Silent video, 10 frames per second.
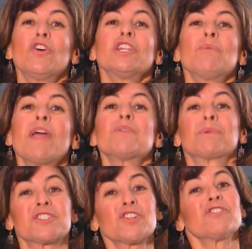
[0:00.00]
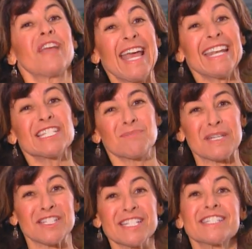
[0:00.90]
only way to preserve any
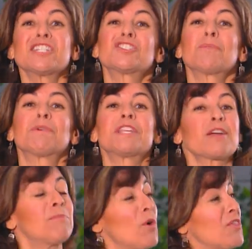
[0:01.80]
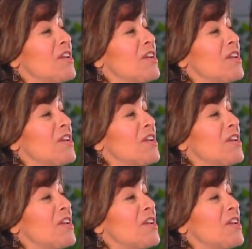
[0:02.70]
species is to protect both